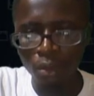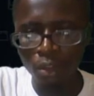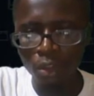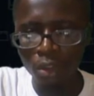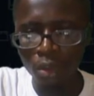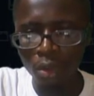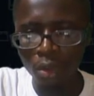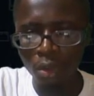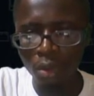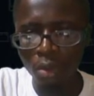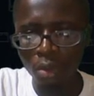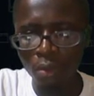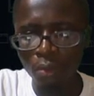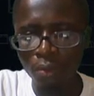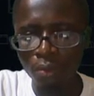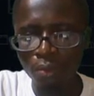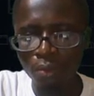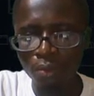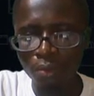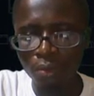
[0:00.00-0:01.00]
So
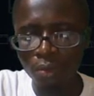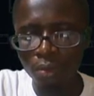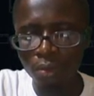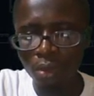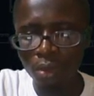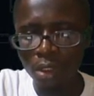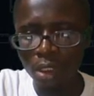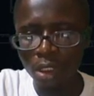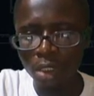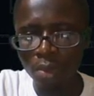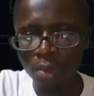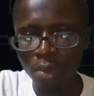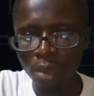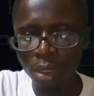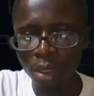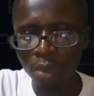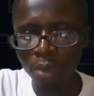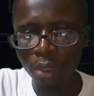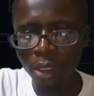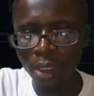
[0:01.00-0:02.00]
the
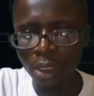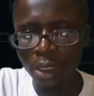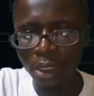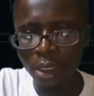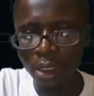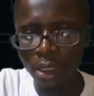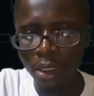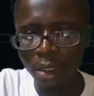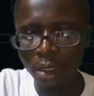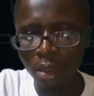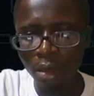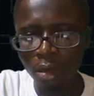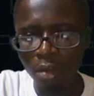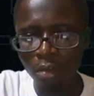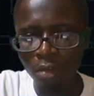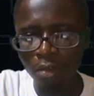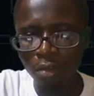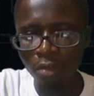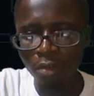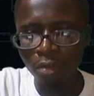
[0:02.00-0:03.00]
probability
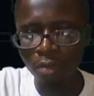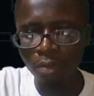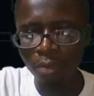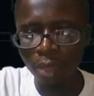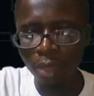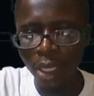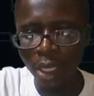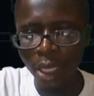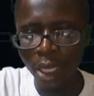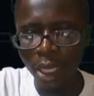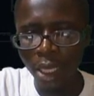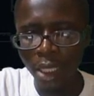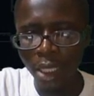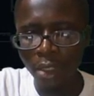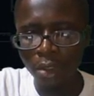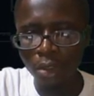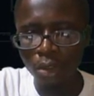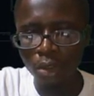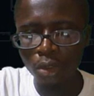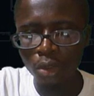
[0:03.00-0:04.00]
of
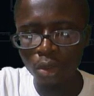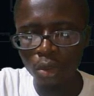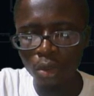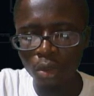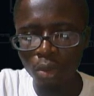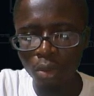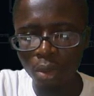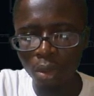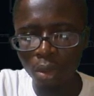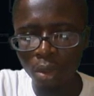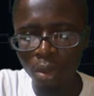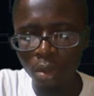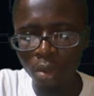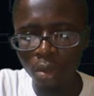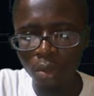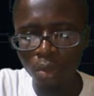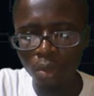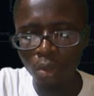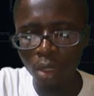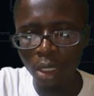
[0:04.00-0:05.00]
picking 2
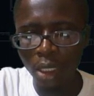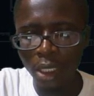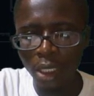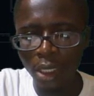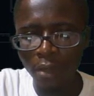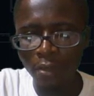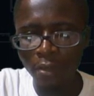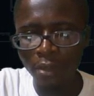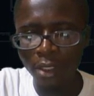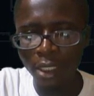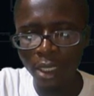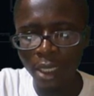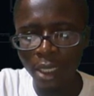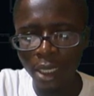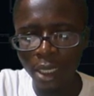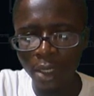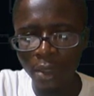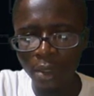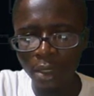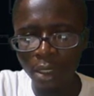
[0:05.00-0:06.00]
balls one after
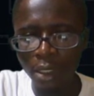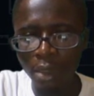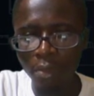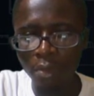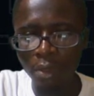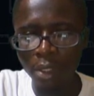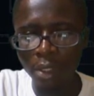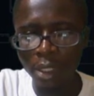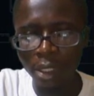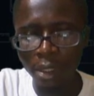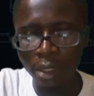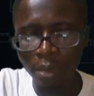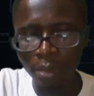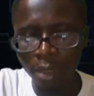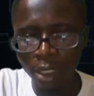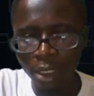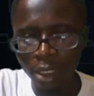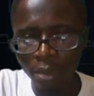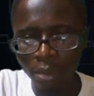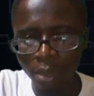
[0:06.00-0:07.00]
another with
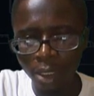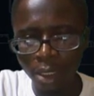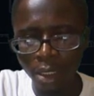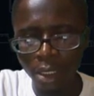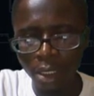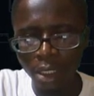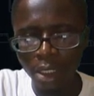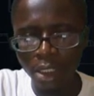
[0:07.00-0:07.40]
replacement,